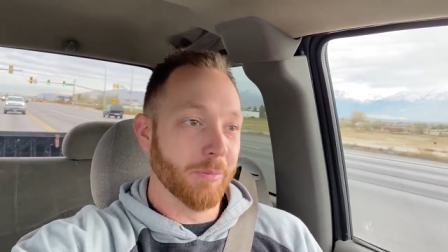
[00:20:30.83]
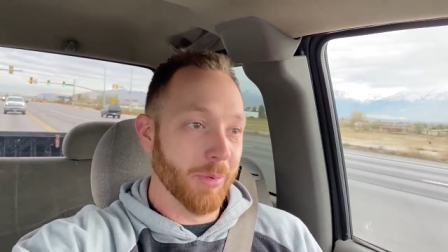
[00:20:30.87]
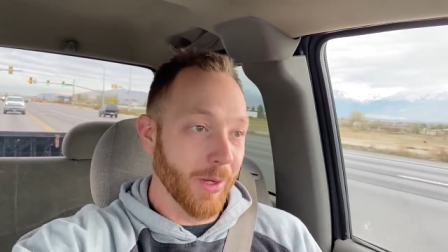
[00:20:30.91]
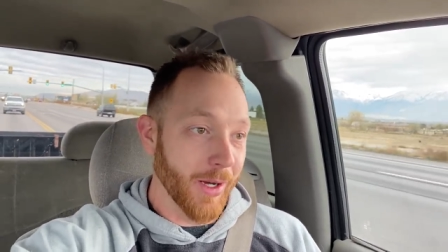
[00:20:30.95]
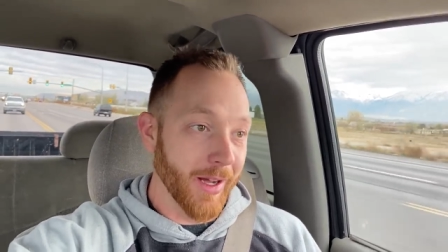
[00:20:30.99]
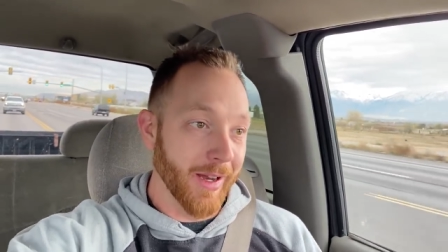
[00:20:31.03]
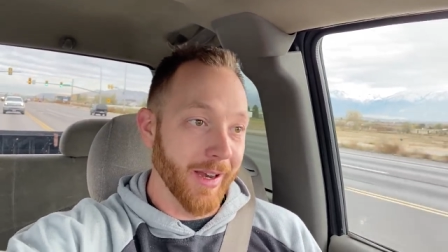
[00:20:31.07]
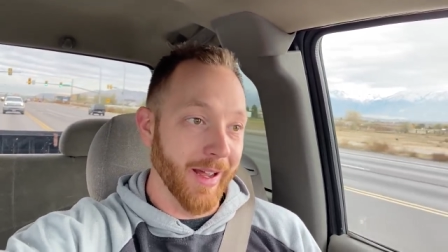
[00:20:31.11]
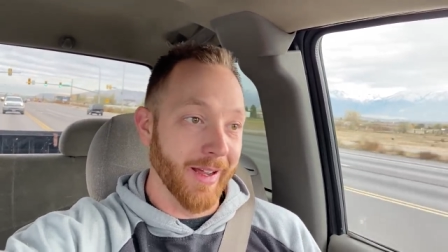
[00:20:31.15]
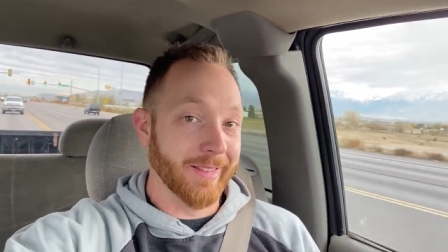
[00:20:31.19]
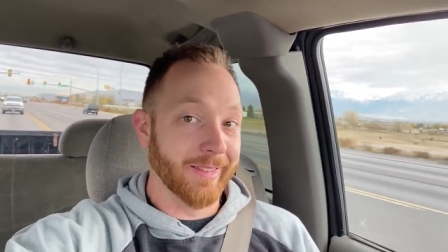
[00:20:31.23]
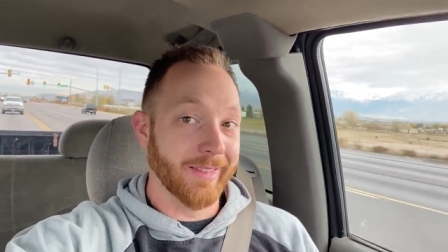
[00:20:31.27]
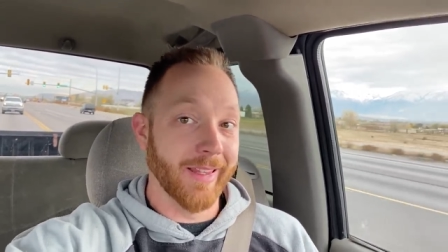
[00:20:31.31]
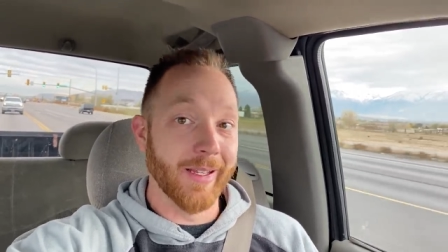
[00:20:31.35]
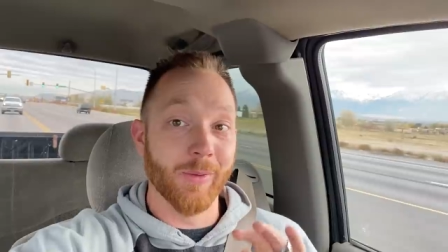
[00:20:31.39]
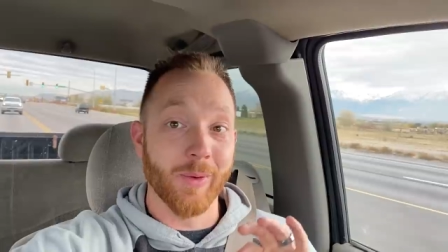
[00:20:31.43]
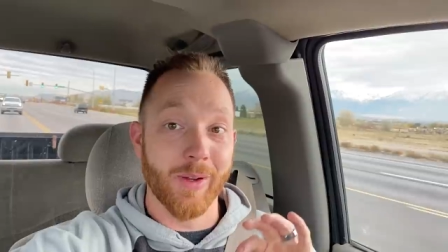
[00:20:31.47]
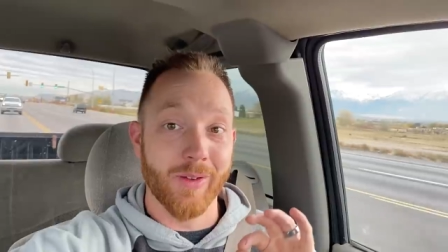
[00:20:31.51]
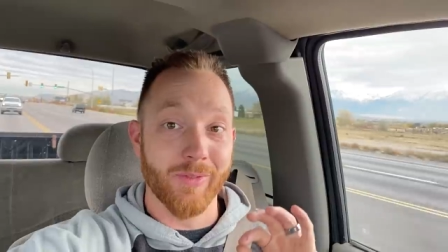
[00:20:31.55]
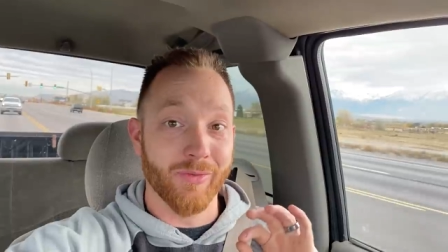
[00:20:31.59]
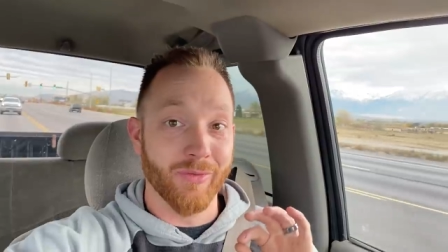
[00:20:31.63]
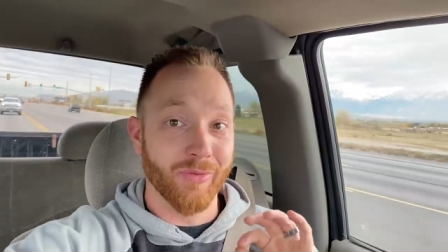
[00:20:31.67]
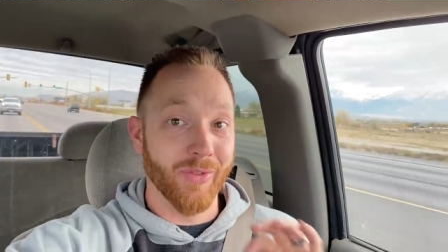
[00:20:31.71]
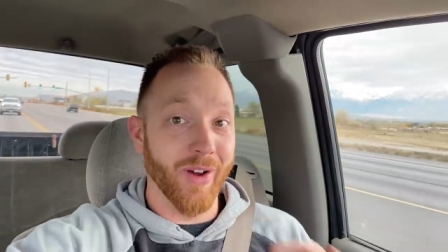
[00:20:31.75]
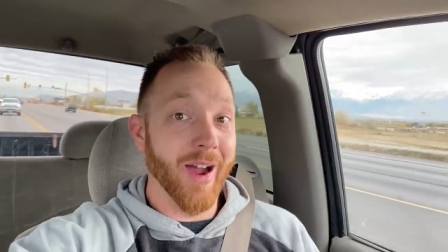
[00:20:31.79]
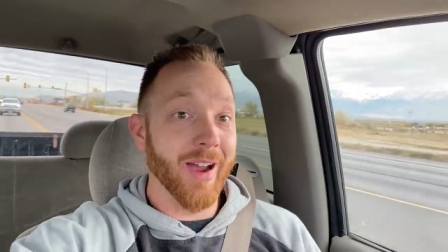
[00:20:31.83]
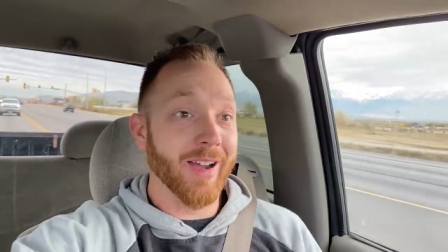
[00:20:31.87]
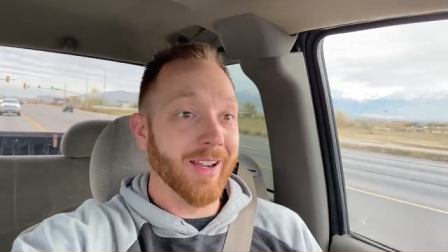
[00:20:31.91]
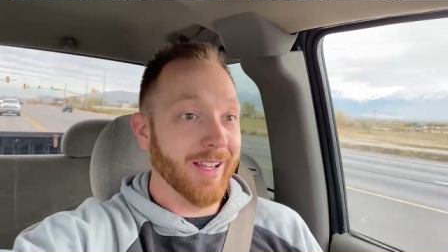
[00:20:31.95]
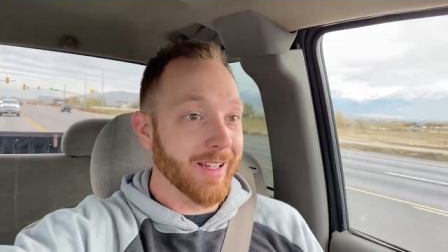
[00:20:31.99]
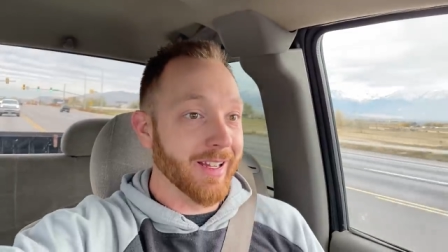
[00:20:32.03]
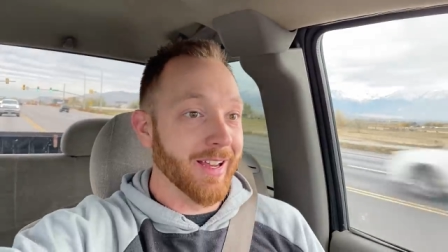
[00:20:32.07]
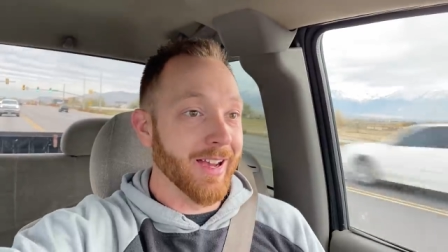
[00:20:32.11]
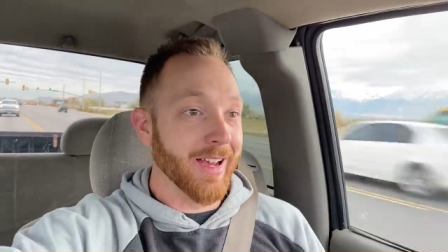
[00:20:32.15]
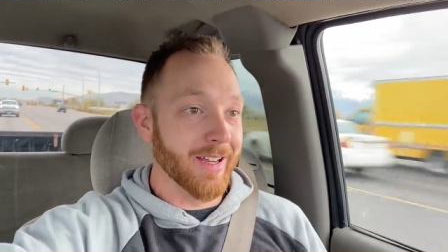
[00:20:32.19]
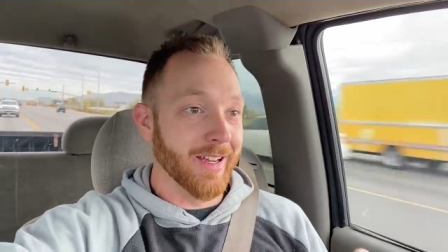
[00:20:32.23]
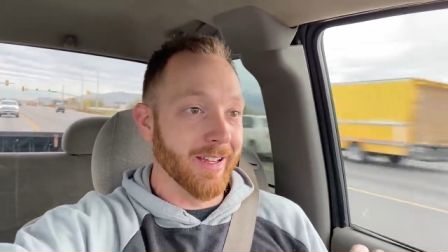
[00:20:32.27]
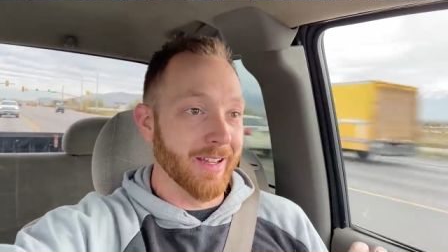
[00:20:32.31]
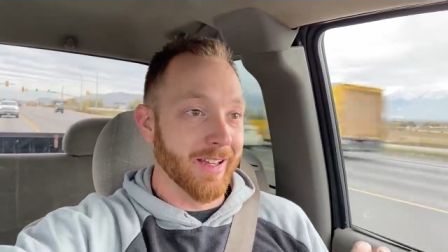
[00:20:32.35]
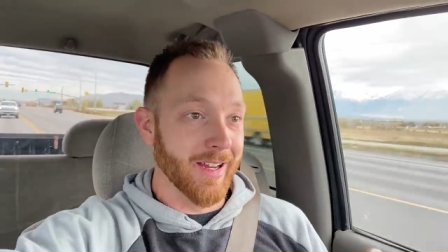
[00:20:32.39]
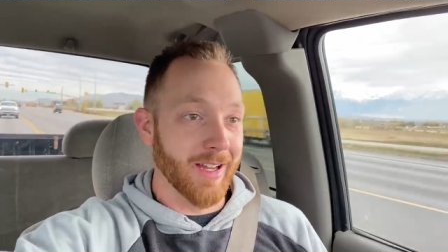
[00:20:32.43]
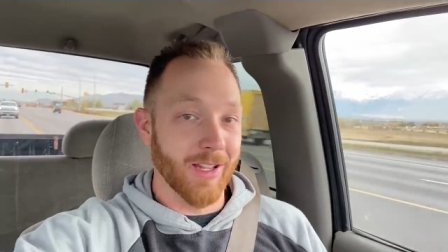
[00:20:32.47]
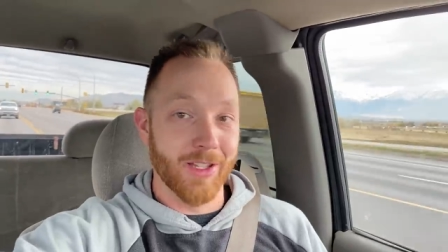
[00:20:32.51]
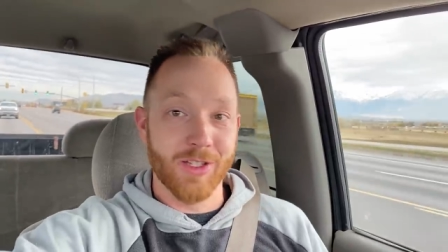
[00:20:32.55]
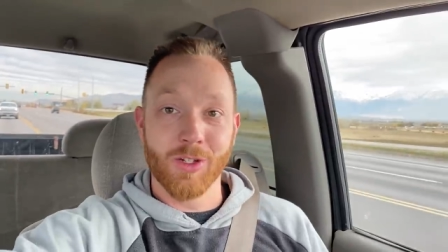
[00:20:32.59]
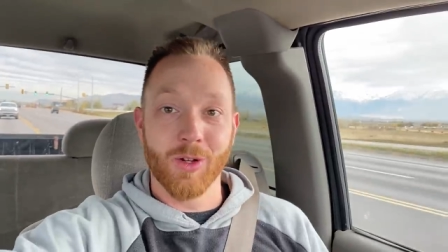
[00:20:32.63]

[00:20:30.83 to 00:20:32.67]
but I think we finally got it nailed.